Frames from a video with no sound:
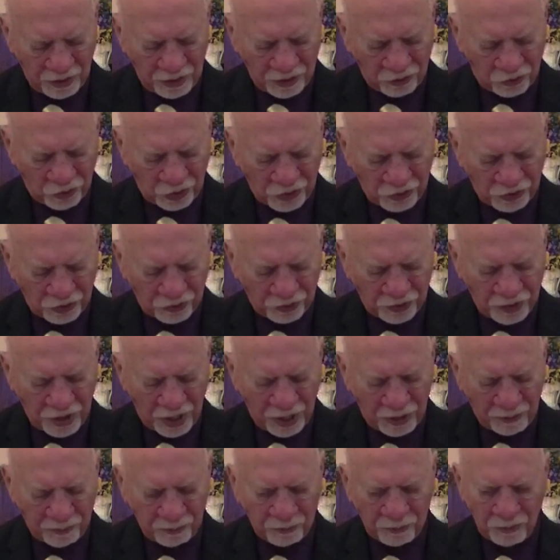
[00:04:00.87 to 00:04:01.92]
In Jesus'
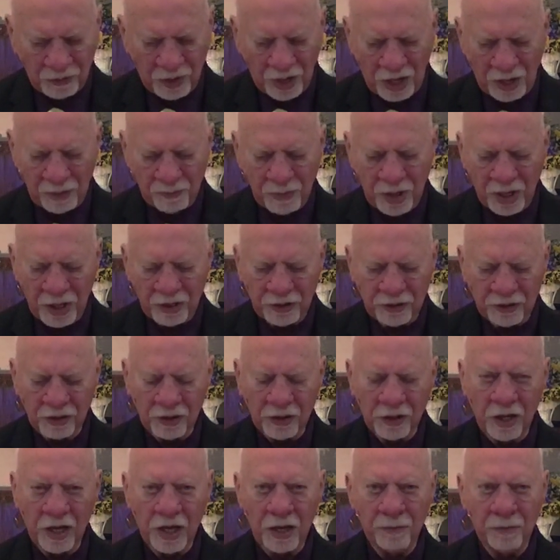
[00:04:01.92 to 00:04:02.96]
name, amen,
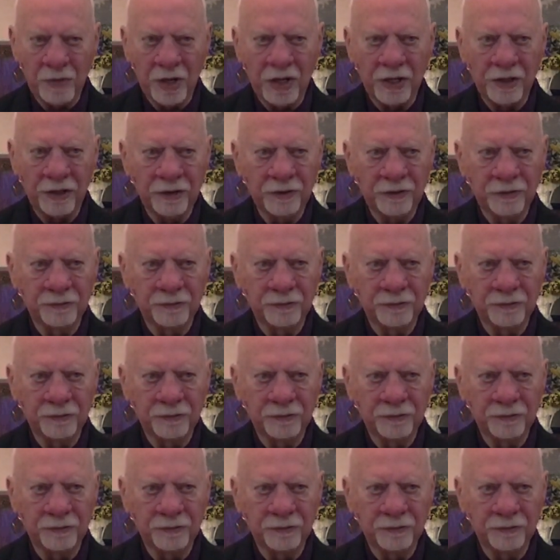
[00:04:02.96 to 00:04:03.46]
amen.